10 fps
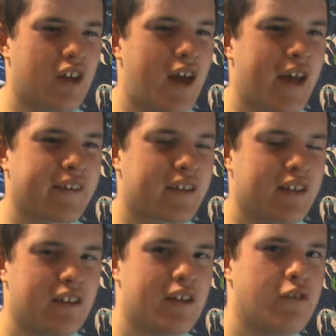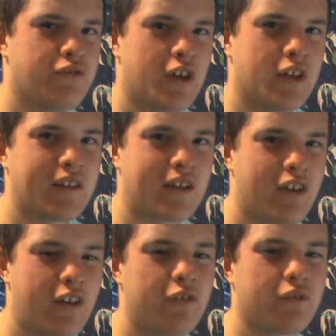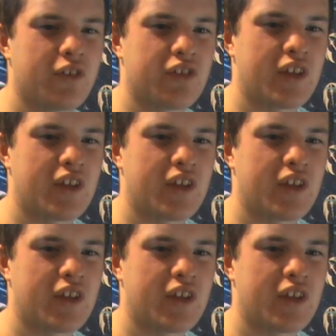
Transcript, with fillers: Anakin over the Clone Wars